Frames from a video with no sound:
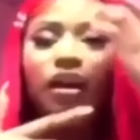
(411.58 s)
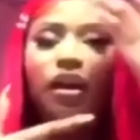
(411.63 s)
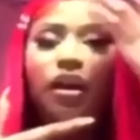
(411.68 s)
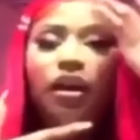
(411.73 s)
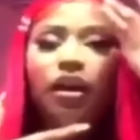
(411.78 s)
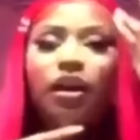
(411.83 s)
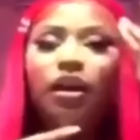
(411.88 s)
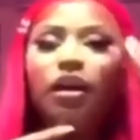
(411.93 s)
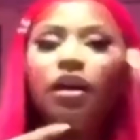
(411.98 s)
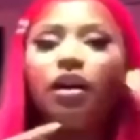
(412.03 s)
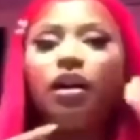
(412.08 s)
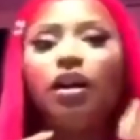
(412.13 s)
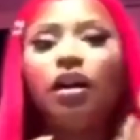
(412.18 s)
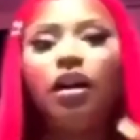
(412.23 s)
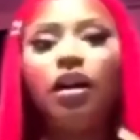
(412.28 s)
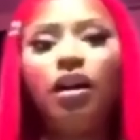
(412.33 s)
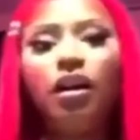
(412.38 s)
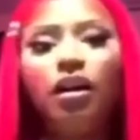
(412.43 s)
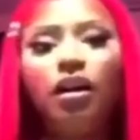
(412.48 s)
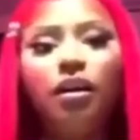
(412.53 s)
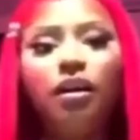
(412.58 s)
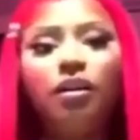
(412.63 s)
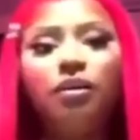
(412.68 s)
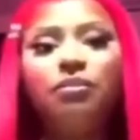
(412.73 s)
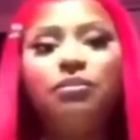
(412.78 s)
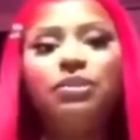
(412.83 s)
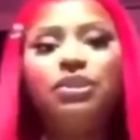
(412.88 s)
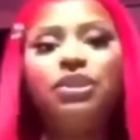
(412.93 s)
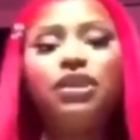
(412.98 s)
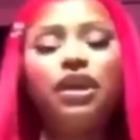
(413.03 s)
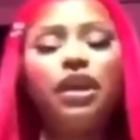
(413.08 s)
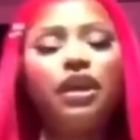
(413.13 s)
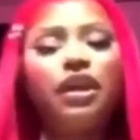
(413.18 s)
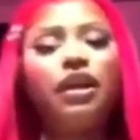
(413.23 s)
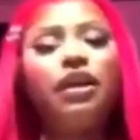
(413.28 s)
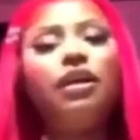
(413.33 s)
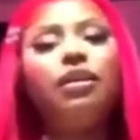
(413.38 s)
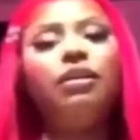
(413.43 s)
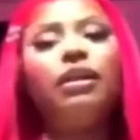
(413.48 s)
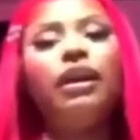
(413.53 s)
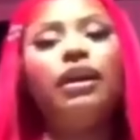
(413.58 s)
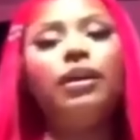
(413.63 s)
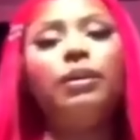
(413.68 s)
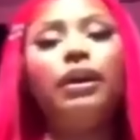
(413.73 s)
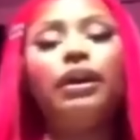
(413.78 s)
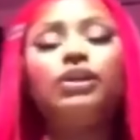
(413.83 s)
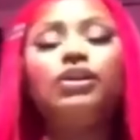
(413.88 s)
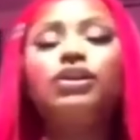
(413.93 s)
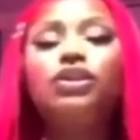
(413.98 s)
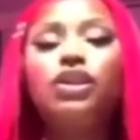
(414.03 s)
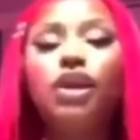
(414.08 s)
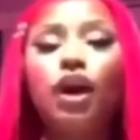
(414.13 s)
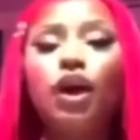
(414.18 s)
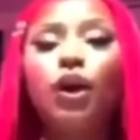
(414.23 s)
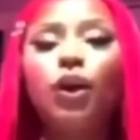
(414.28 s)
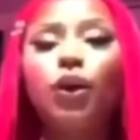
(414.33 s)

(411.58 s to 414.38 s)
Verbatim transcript: And this last comment took me all the way out